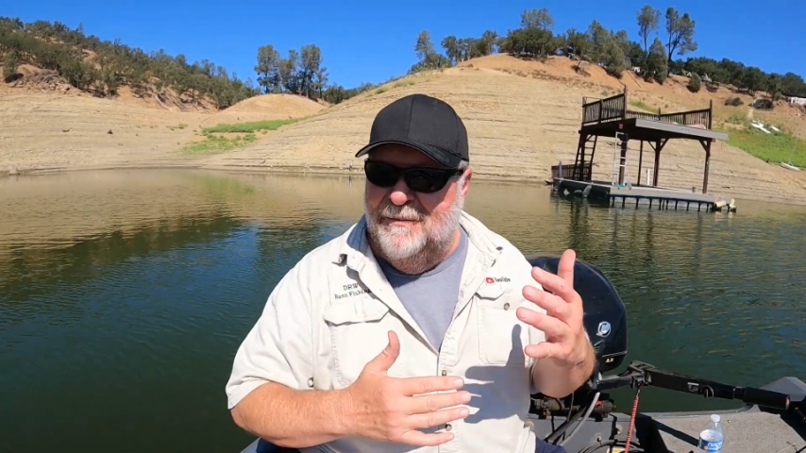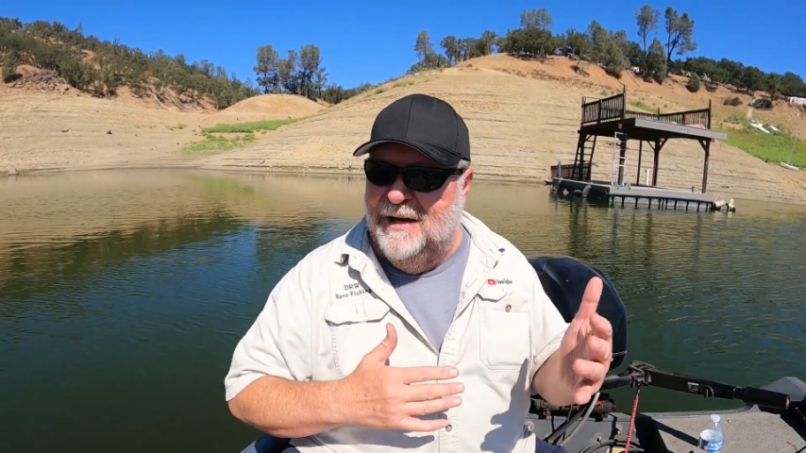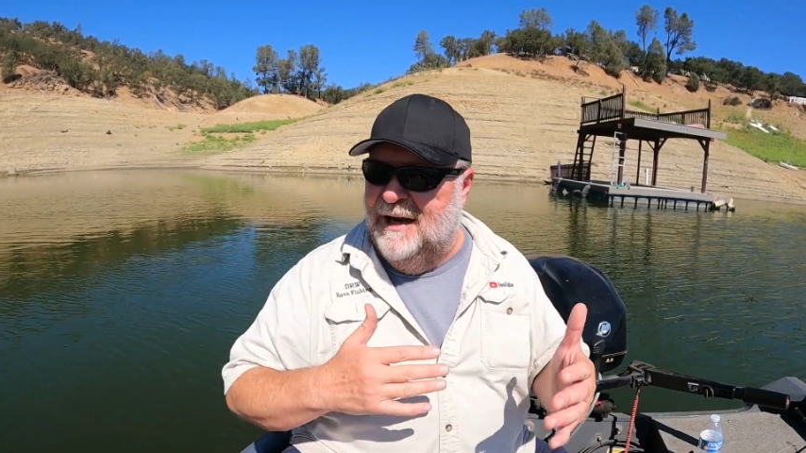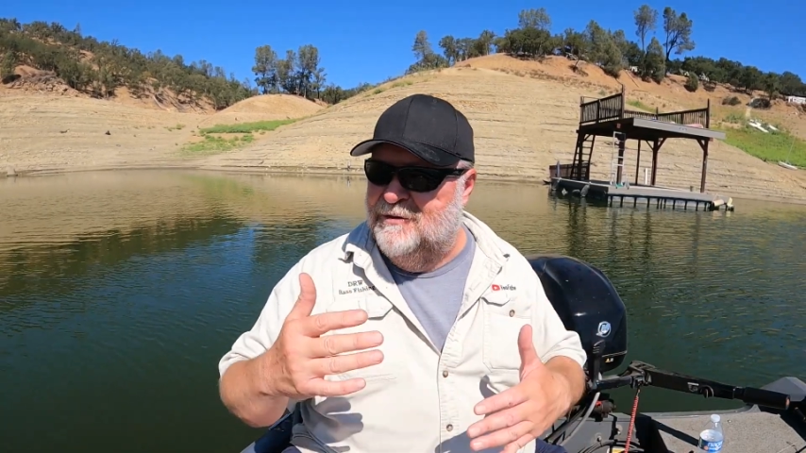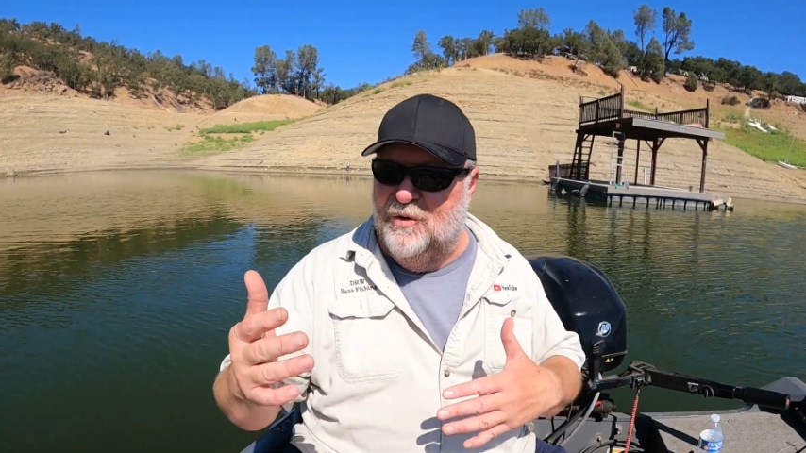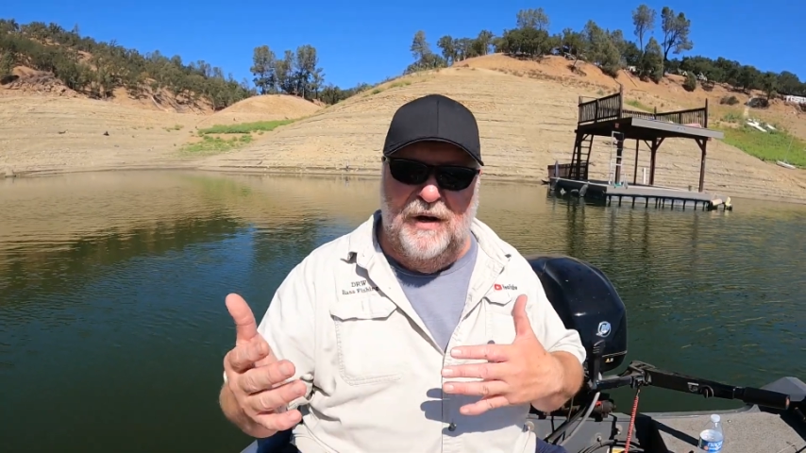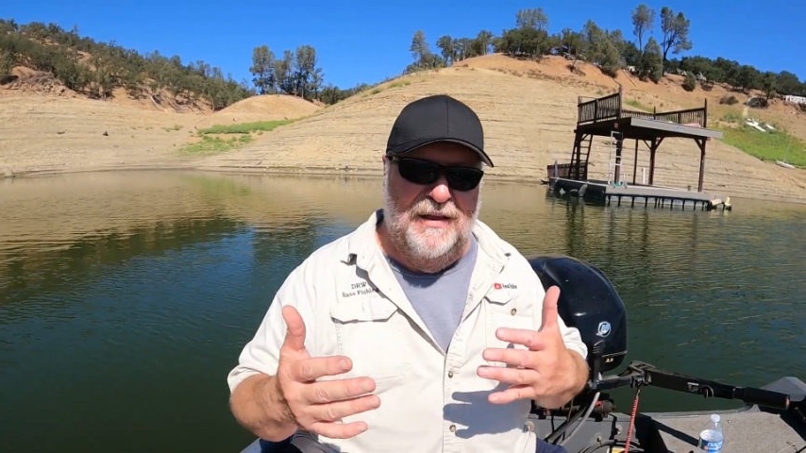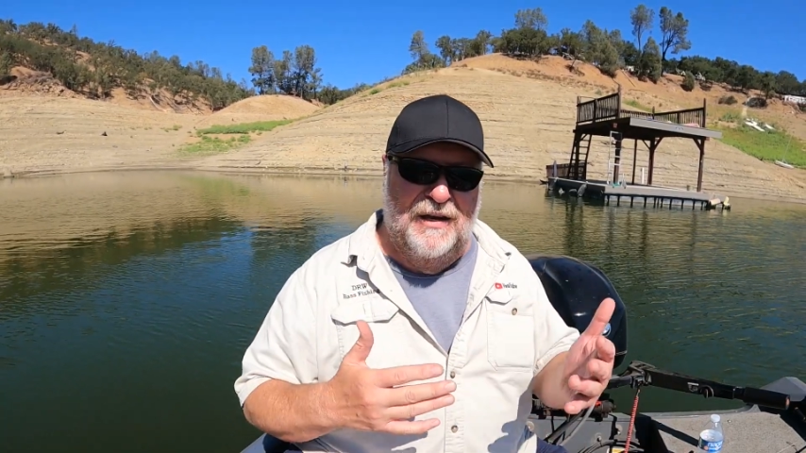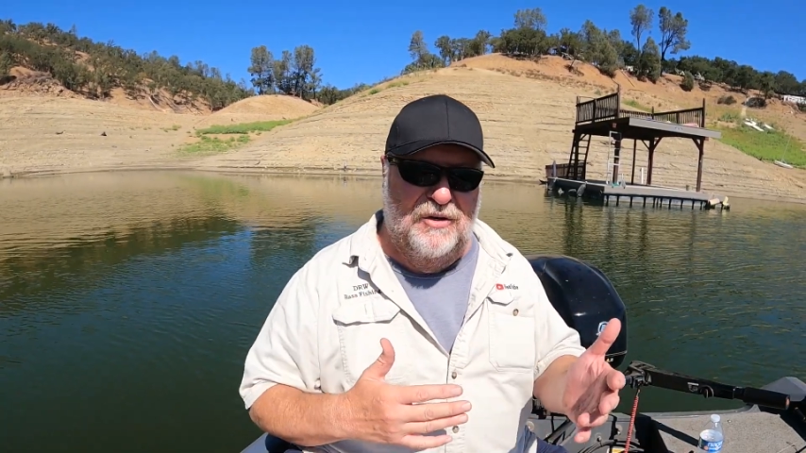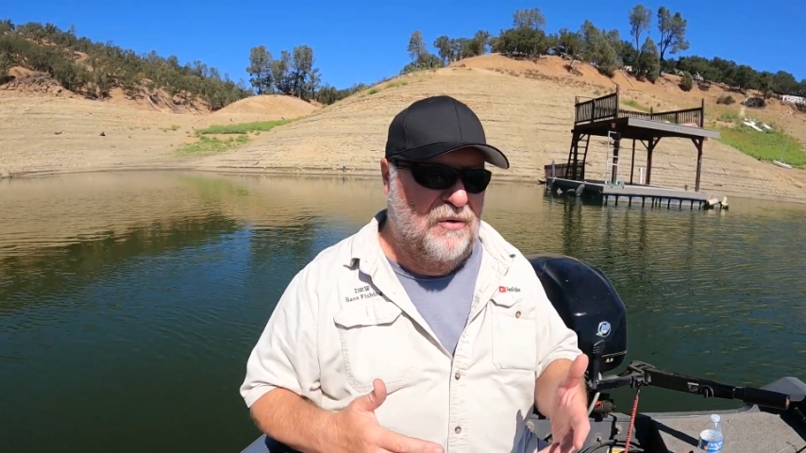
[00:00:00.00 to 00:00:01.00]
sometimes the
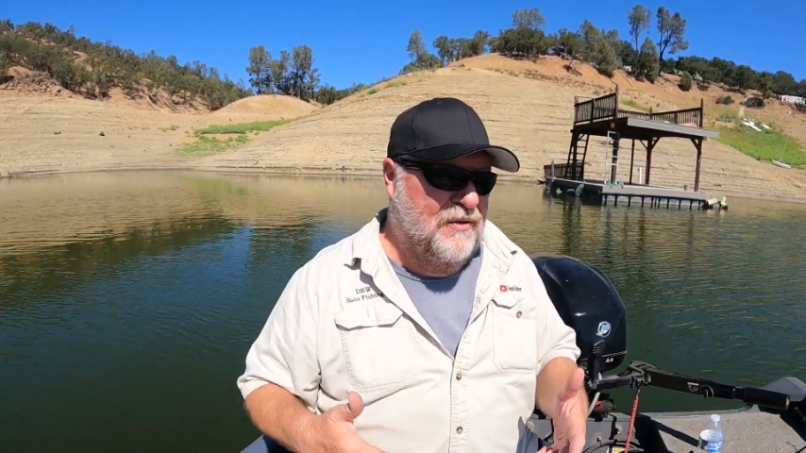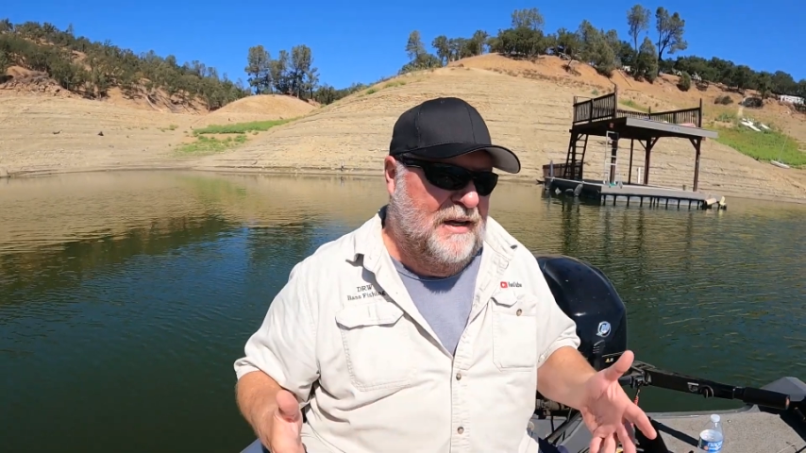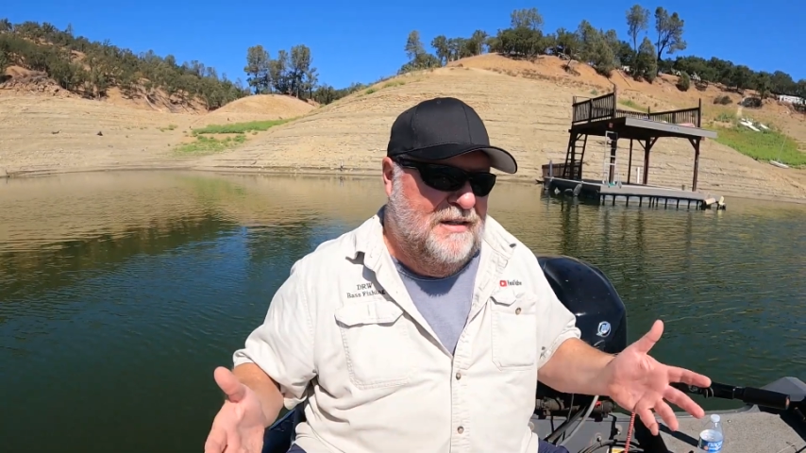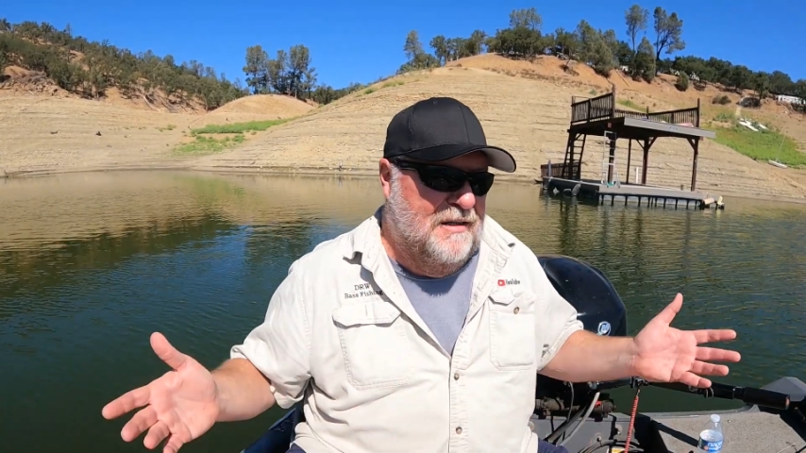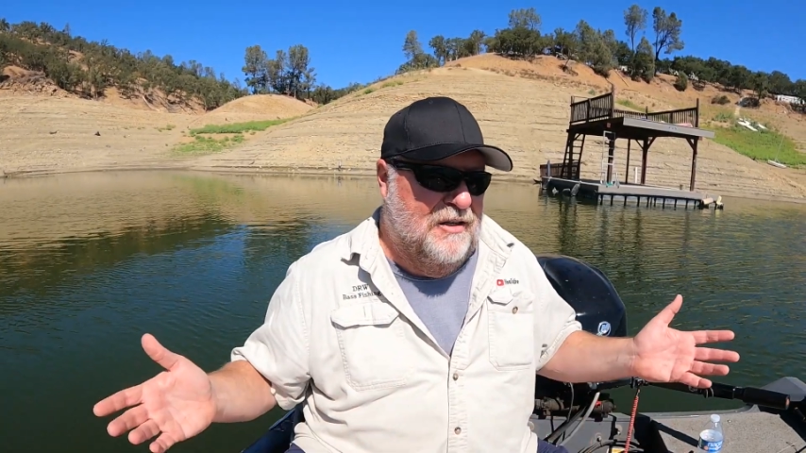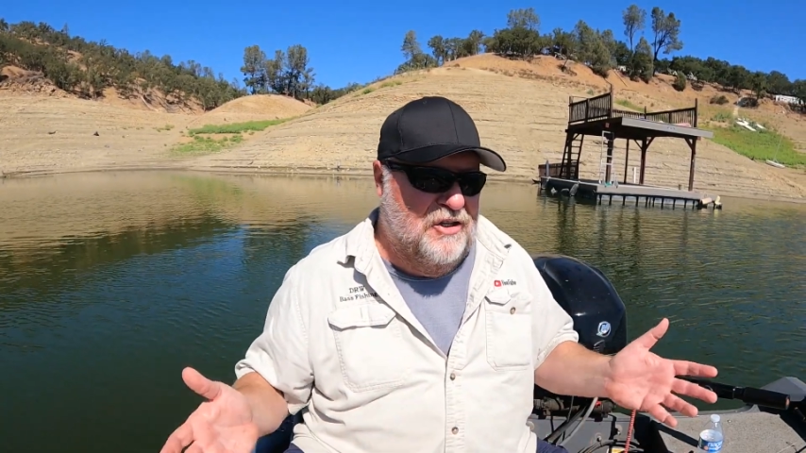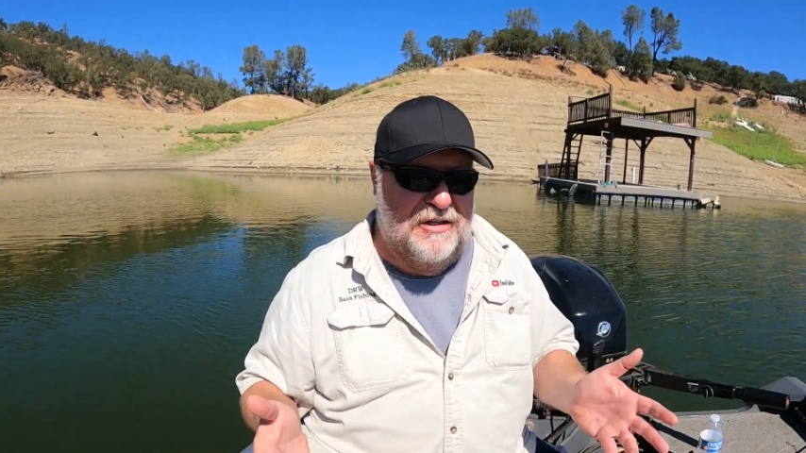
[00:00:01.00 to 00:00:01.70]
way they do things, and it